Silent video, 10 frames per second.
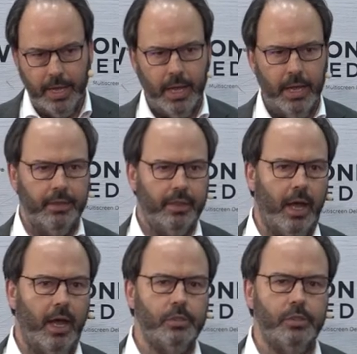and
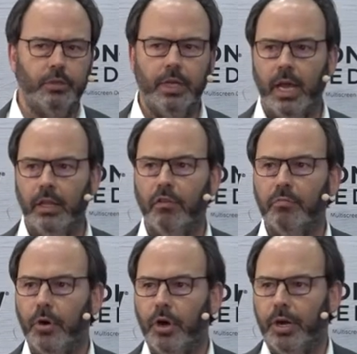also the kind of
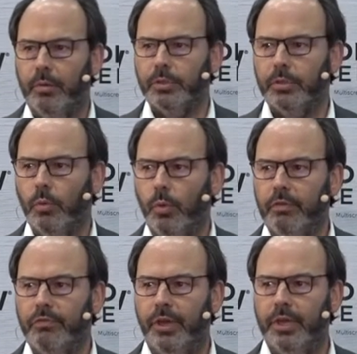programs. One
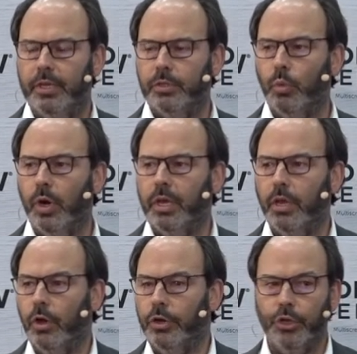thing is
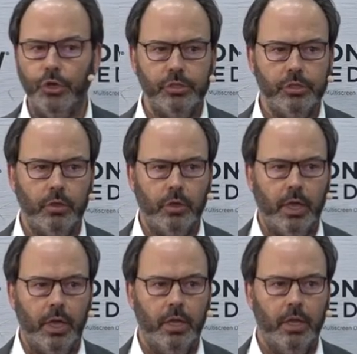working on news,
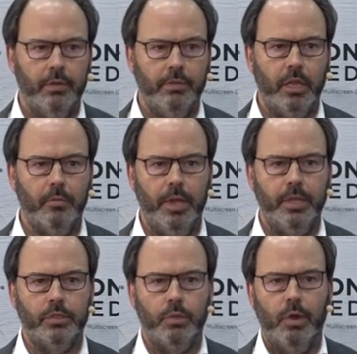okay? That
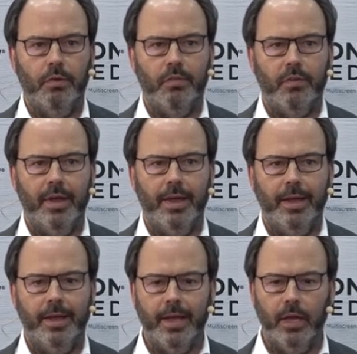means you have a,
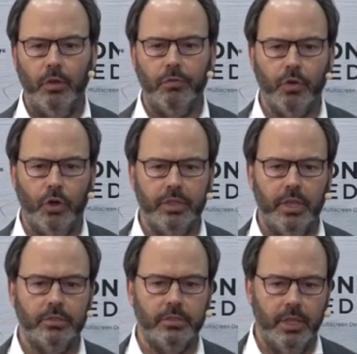a kind of
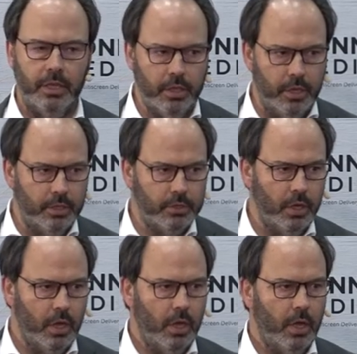content that is
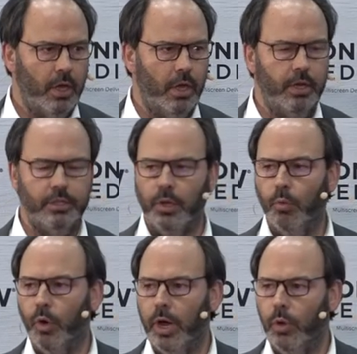uh, in
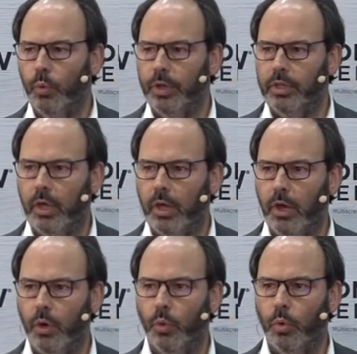some way with a,
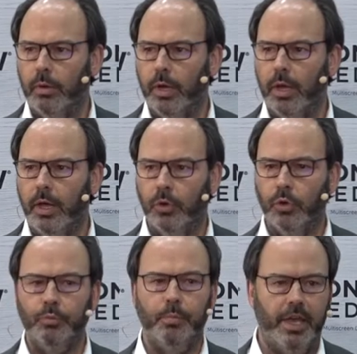a, a,
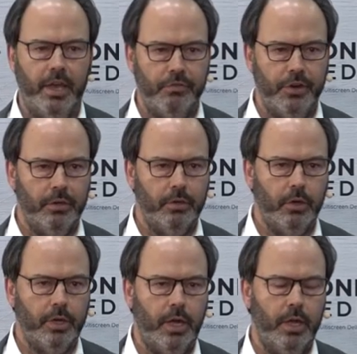good behavior, okay?